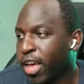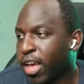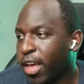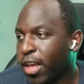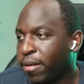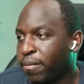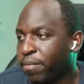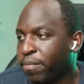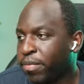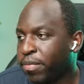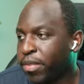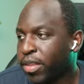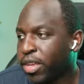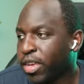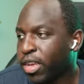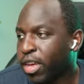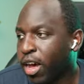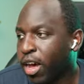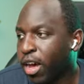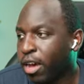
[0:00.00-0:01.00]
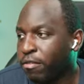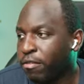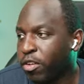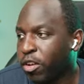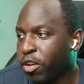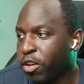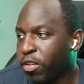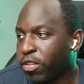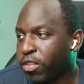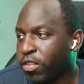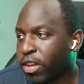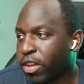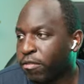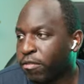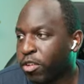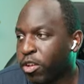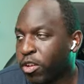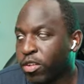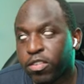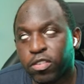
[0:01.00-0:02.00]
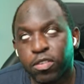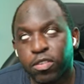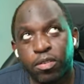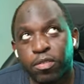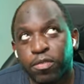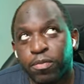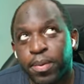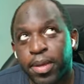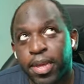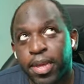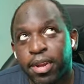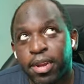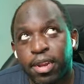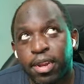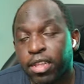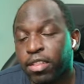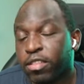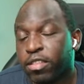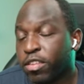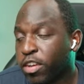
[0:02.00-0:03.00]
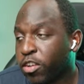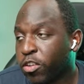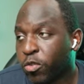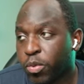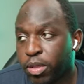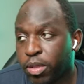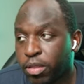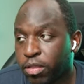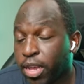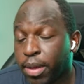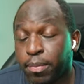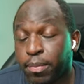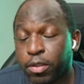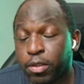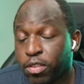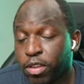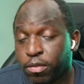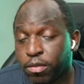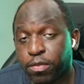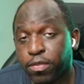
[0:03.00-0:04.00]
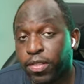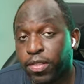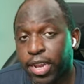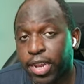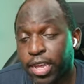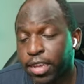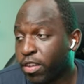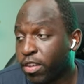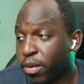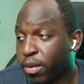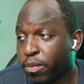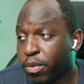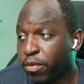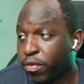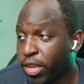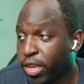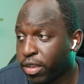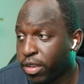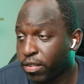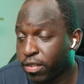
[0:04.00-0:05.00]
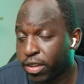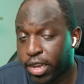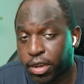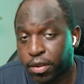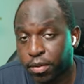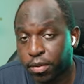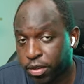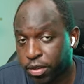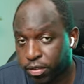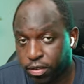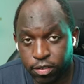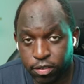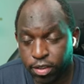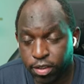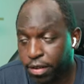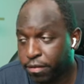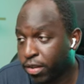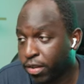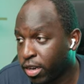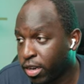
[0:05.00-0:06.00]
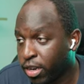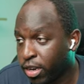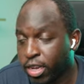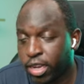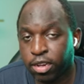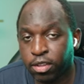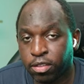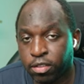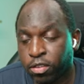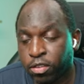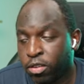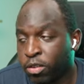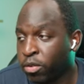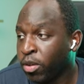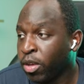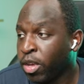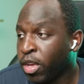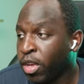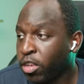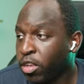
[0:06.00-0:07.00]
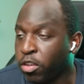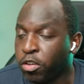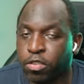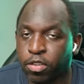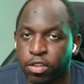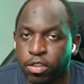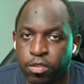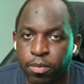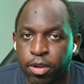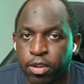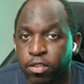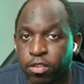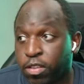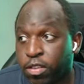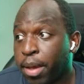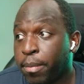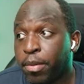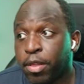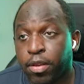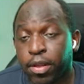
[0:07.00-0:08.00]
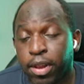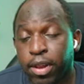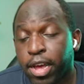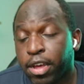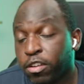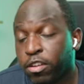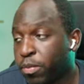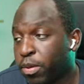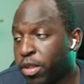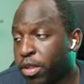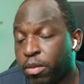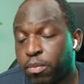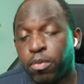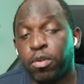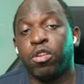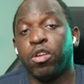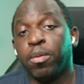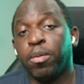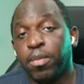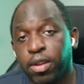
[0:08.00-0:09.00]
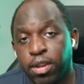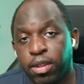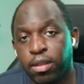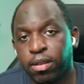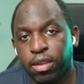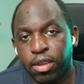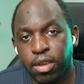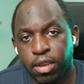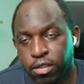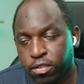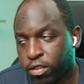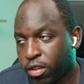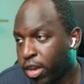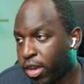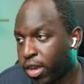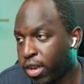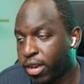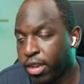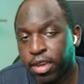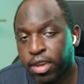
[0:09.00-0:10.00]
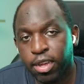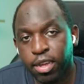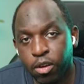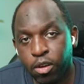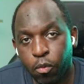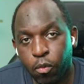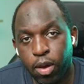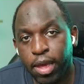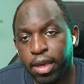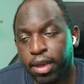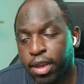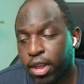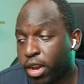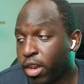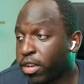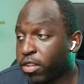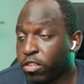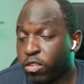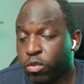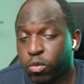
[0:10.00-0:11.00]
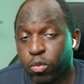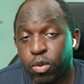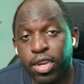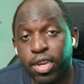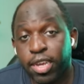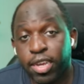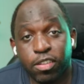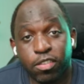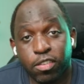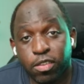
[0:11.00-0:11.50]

I've not sort of been in touch with Tableau Server for the last couple of years now because I just haven't needed to use it as much. Tableau Cloud has been the predominant side where clients are working.